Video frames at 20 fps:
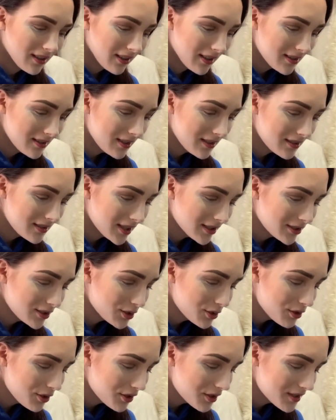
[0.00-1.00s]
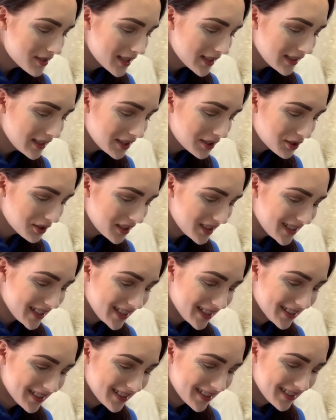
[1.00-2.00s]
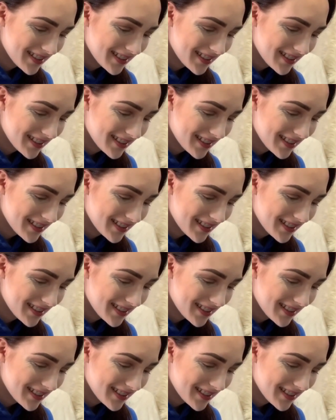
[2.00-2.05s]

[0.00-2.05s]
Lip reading: Is it Sister or is it Literally?